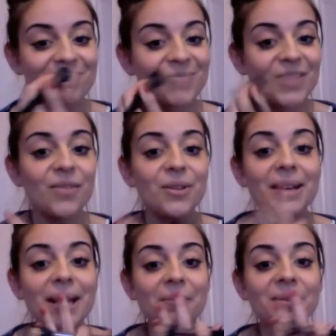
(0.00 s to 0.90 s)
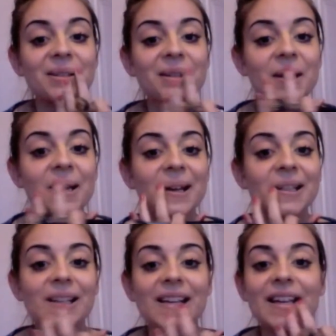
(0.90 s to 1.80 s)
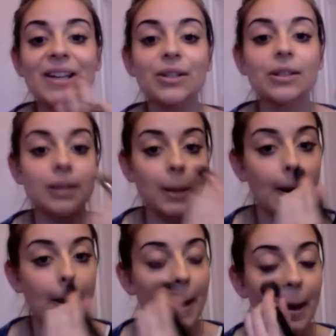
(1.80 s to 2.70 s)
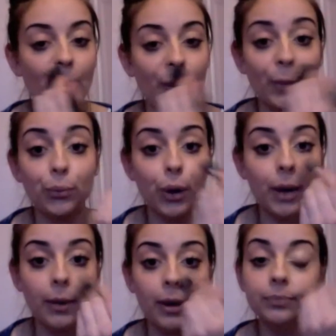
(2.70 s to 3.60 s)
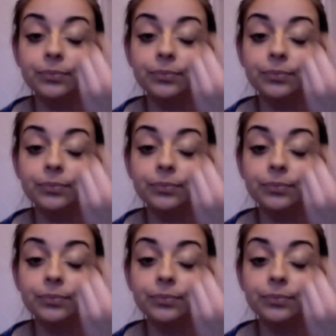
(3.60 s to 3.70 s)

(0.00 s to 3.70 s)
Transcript: Cover your lips, acts like a good primer.